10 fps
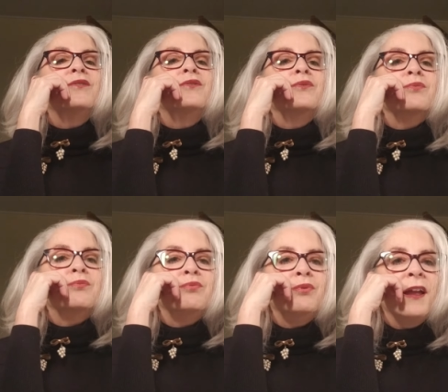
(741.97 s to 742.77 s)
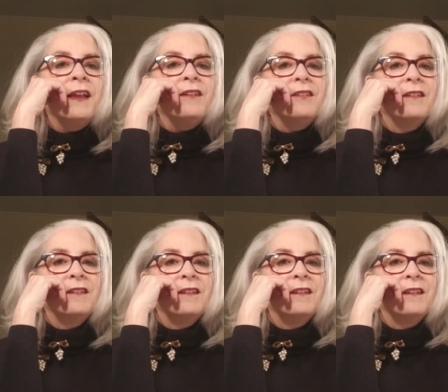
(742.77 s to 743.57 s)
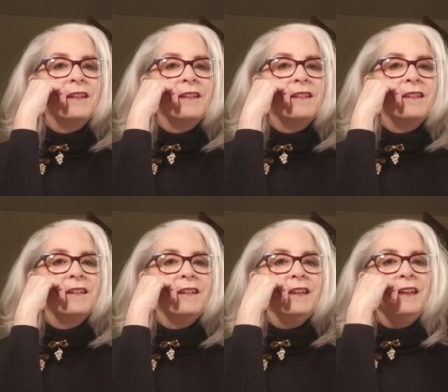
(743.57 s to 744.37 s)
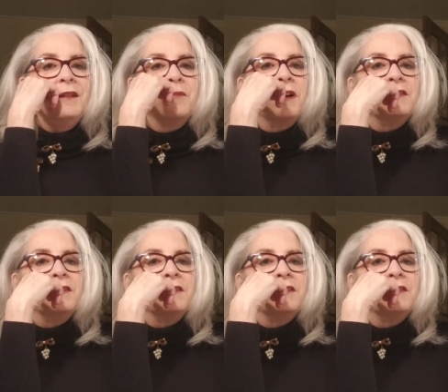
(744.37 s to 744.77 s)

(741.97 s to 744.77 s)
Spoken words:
great in my